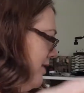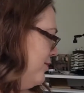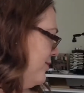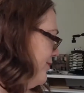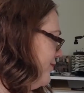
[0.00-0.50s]
I
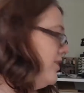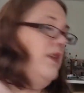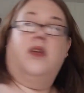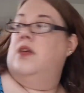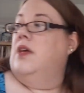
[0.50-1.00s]
bought.
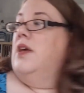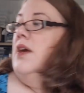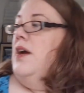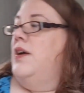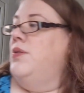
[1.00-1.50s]

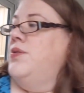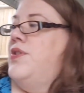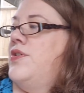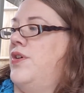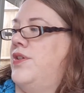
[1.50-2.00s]
I
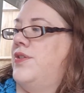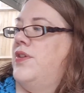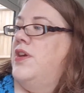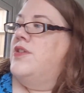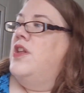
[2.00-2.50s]
also got,
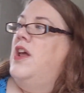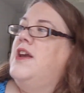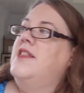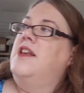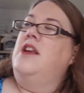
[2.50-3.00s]
so
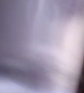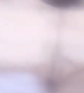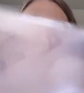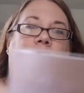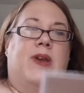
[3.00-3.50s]
like I said
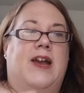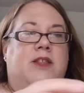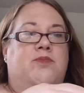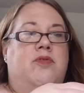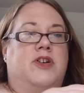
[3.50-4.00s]
last year, we had
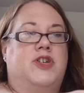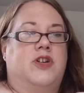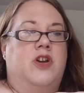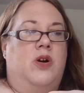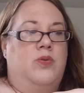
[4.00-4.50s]
the
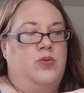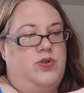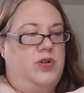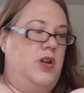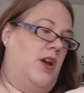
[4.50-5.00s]
brushed gold